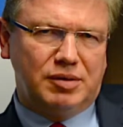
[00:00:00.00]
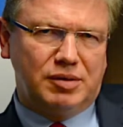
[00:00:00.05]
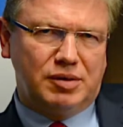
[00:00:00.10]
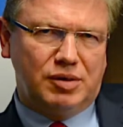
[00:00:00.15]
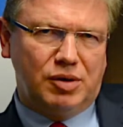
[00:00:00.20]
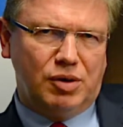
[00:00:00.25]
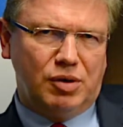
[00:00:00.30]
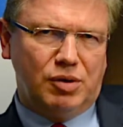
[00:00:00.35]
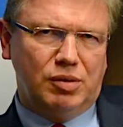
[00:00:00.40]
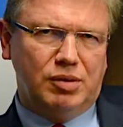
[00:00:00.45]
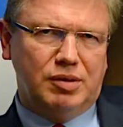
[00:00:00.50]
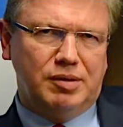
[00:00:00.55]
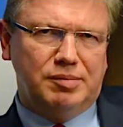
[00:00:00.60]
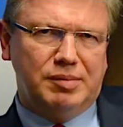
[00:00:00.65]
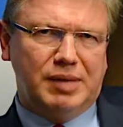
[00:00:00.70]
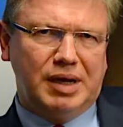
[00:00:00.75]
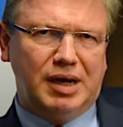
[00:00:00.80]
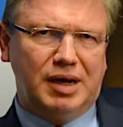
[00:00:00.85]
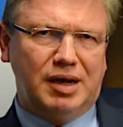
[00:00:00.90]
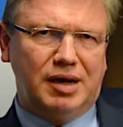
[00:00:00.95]
goal,
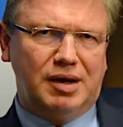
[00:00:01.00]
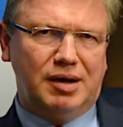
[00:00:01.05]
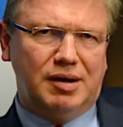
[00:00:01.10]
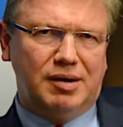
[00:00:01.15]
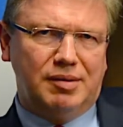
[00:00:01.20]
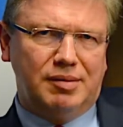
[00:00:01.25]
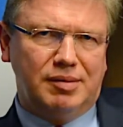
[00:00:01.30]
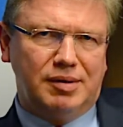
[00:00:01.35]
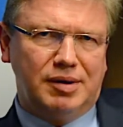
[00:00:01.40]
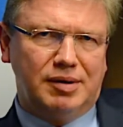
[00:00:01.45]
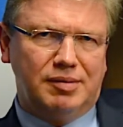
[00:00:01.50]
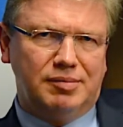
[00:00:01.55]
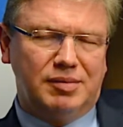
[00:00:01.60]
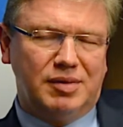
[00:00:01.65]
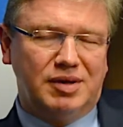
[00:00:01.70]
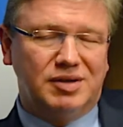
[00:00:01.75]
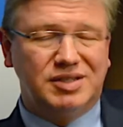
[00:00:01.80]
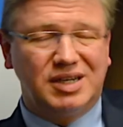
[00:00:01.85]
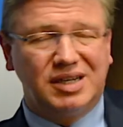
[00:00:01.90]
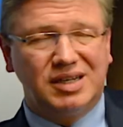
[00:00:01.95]

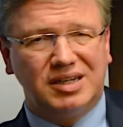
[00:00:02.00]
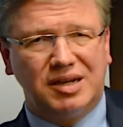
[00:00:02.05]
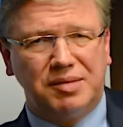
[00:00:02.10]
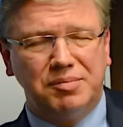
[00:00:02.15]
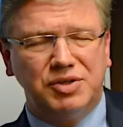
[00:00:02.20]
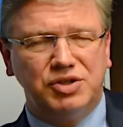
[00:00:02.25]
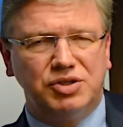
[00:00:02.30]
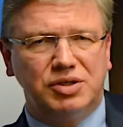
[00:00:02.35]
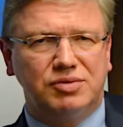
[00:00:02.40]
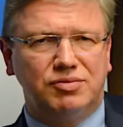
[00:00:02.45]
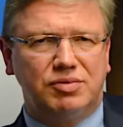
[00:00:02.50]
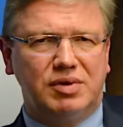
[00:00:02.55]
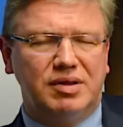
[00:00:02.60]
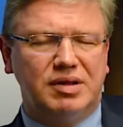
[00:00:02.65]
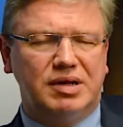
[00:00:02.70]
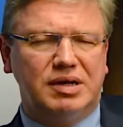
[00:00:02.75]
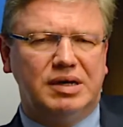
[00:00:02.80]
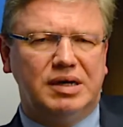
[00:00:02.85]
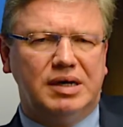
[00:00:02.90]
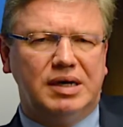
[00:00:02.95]
second ambition
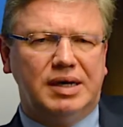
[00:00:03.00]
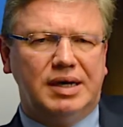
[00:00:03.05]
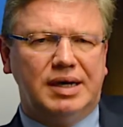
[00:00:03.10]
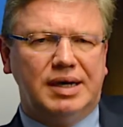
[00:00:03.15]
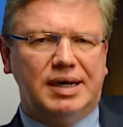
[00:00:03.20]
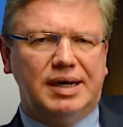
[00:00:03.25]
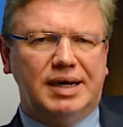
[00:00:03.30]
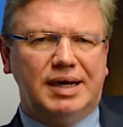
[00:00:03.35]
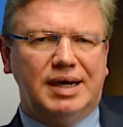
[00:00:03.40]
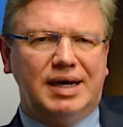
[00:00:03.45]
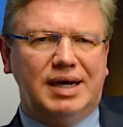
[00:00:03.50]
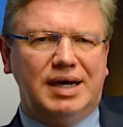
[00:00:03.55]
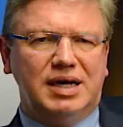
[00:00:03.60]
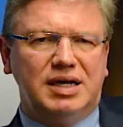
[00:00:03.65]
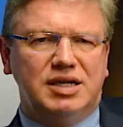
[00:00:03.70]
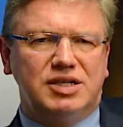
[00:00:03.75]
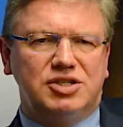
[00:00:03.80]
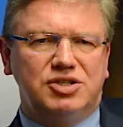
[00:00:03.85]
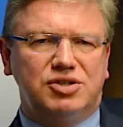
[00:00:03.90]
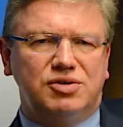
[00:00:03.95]
rather,
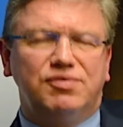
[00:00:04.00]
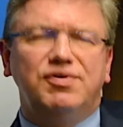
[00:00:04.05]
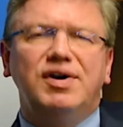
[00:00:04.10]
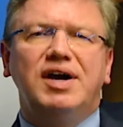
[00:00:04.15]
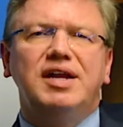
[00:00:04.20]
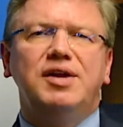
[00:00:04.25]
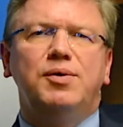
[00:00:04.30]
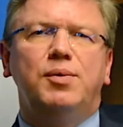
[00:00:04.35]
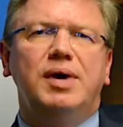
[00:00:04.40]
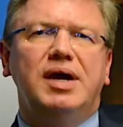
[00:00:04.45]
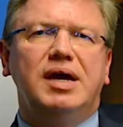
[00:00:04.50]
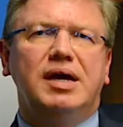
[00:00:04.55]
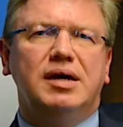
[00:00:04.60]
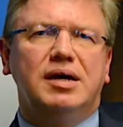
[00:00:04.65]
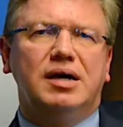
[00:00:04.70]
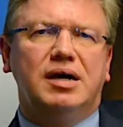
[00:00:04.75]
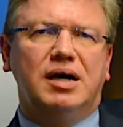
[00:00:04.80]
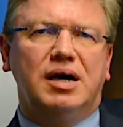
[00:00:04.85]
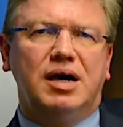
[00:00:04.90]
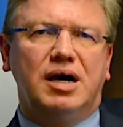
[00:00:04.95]
is to find a
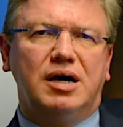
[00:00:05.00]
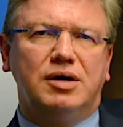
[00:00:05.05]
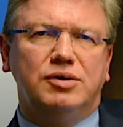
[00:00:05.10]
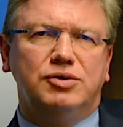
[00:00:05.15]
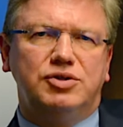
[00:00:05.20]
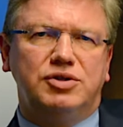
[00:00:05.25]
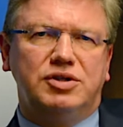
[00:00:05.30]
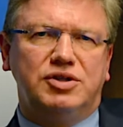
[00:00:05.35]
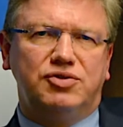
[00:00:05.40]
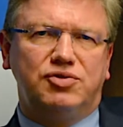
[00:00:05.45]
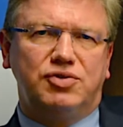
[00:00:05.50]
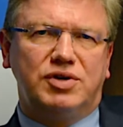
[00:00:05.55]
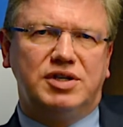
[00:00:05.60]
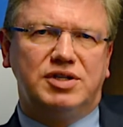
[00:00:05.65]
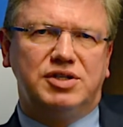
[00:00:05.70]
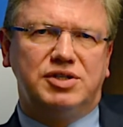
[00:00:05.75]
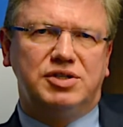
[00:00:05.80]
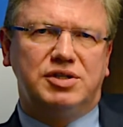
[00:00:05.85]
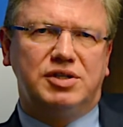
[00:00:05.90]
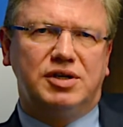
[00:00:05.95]
way how to
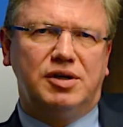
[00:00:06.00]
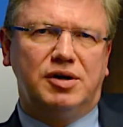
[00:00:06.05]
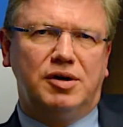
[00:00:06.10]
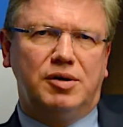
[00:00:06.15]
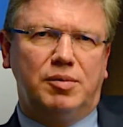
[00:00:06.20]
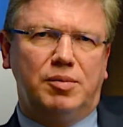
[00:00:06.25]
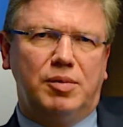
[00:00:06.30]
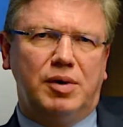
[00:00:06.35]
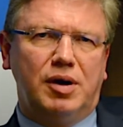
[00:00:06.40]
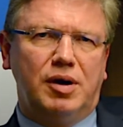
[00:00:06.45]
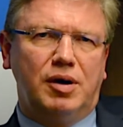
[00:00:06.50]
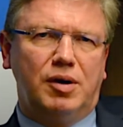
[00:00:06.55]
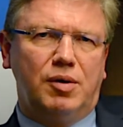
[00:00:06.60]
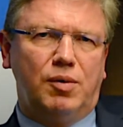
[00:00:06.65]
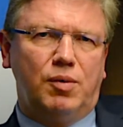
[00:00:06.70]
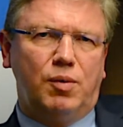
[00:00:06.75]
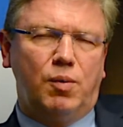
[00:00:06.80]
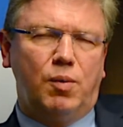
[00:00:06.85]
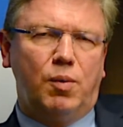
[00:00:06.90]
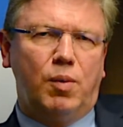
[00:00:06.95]
address
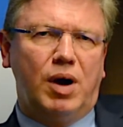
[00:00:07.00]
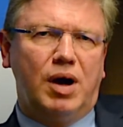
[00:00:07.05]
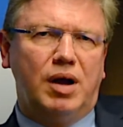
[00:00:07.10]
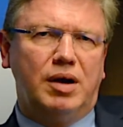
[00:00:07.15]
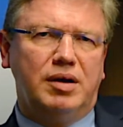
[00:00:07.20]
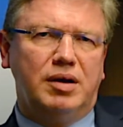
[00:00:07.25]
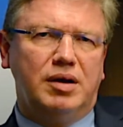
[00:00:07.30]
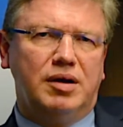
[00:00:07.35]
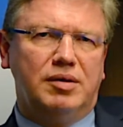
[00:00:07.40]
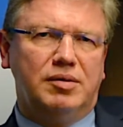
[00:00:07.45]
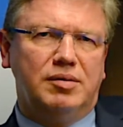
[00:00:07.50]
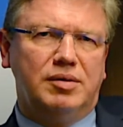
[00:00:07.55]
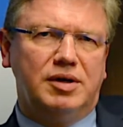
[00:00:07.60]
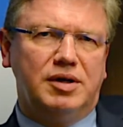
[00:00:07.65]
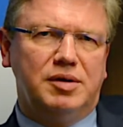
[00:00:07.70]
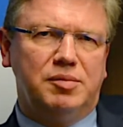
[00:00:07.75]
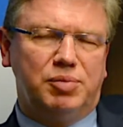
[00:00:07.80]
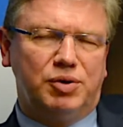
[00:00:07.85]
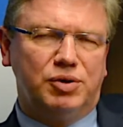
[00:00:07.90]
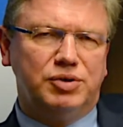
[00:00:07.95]
one
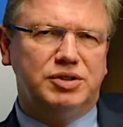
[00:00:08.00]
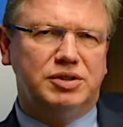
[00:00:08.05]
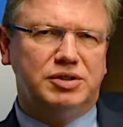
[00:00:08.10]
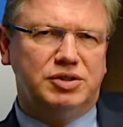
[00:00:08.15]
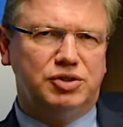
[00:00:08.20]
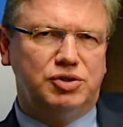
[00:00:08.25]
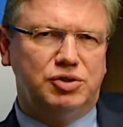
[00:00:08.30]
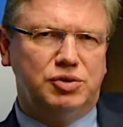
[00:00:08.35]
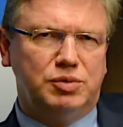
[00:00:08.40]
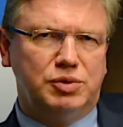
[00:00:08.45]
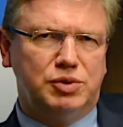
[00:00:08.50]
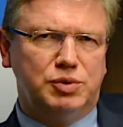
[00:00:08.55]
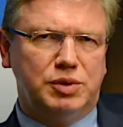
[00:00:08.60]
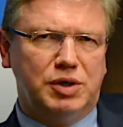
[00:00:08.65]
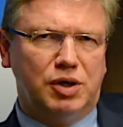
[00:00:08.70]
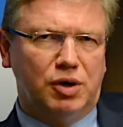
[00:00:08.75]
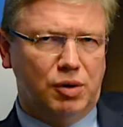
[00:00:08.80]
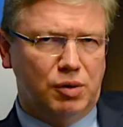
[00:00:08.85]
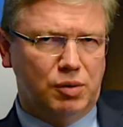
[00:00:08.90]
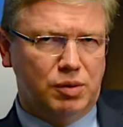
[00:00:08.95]
important issue which
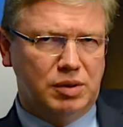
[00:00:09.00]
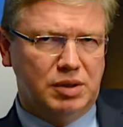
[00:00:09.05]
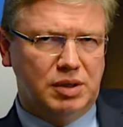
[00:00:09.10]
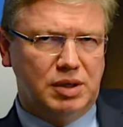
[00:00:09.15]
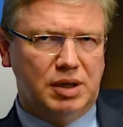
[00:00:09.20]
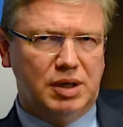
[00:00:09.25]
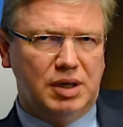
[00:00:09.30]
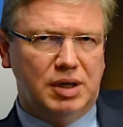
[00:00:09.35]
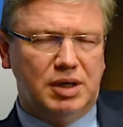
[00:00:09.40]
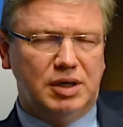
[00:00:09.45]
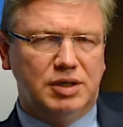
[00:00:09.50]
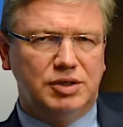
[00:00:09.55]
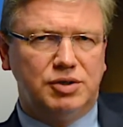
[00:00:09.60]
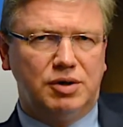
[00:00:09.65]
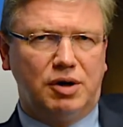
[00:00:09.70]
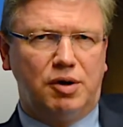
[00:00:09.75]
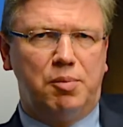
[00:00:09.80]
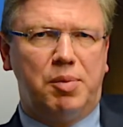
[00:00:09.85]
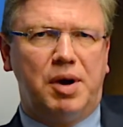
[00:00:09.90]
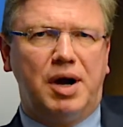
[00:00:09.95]
we owe to
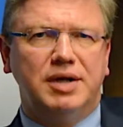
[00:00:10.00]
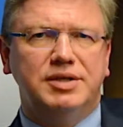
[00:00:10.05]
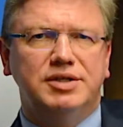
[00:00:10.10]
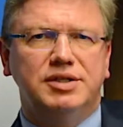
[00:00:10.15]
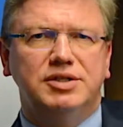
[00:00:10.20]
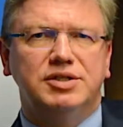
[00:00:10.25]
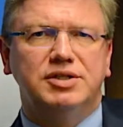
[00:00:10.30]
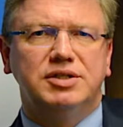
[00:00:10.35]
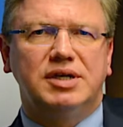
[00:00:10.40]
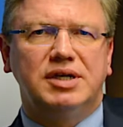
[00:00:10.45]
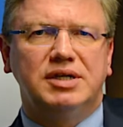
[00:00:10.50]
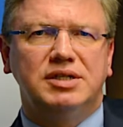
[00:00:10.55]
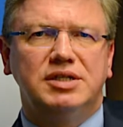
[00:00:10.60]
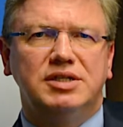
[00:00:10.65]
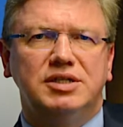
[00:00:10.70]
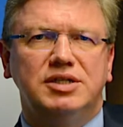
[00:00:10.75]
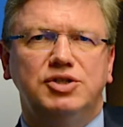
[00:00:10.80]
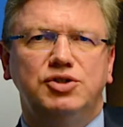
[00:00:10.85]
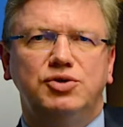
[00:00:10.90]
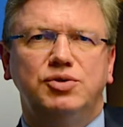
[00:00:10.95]
our partners, and
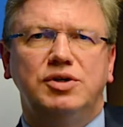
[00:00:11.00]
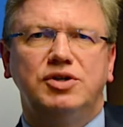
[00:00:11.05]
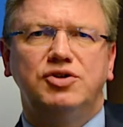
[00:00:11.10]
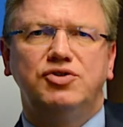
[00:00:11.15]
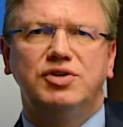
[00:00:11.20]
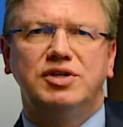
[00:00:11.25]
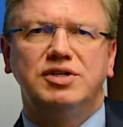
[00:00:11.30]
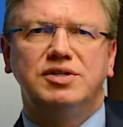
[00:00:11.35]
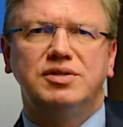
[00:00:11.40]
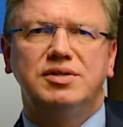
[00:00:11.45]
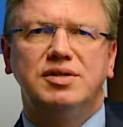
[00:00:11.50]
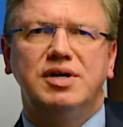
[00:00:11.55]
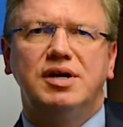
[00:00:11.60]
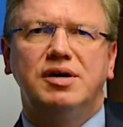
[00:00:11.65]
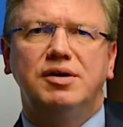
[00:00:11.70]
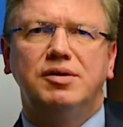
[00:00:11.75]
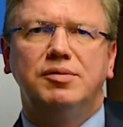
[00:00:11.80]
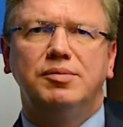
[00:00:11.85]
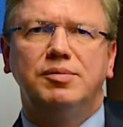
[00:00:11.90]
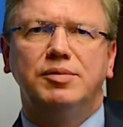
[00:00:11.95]
it is to address
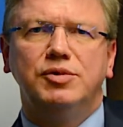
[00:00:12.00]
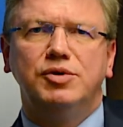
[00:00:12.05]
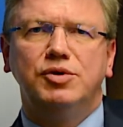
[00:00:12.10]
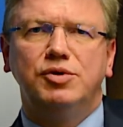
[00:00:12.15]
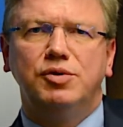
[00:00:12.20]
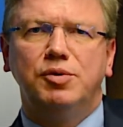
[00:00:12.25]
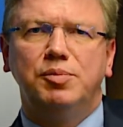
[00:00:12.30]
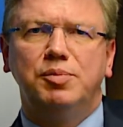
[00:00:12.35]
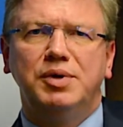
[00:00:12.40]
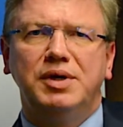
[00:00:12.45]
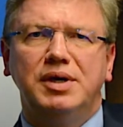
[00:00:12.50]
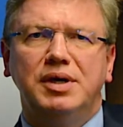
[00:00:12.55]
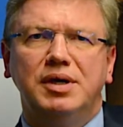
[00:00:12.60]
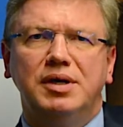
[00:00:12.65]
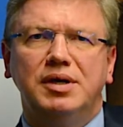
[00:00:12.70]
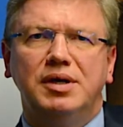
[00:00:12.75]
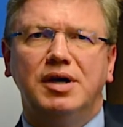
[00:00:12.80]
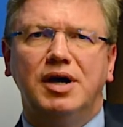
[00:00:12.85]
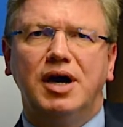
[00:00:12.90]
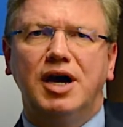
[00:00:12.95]
their
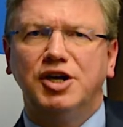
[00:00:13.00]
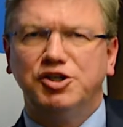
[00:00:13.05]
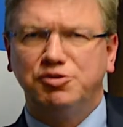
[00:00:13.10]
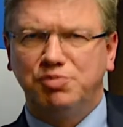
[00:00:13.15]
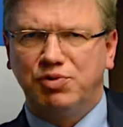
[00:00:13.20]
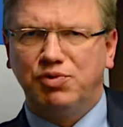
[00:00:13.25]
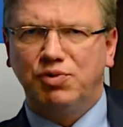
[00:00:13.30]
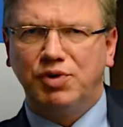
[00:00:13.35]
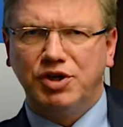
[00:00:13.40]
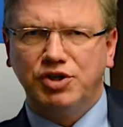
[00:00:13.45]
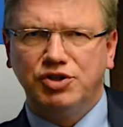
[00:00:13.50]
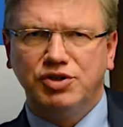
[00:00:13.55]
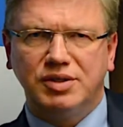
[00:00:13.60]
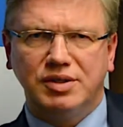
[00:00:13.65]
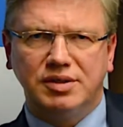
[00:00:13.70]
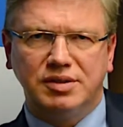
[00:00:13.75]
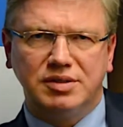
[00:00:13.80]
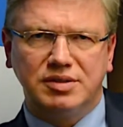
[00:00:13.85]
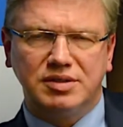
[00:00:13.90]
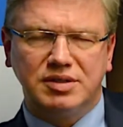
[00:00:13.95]
European
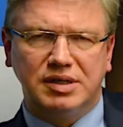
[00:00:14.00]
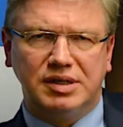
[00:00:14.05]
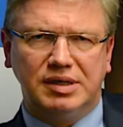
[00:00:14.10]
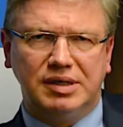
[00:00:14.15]
aspirations.